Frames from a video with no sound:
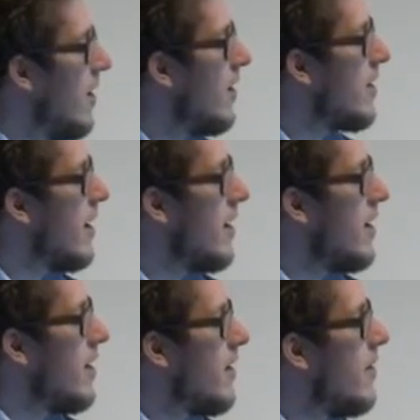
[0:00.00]
Okay,
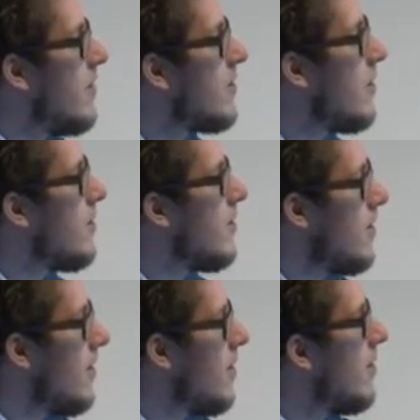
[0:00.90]
so
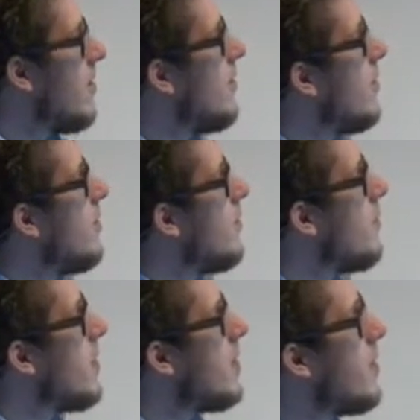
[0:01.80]

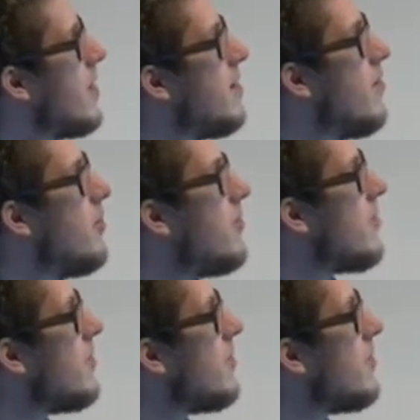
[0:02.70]
where are we at the moment?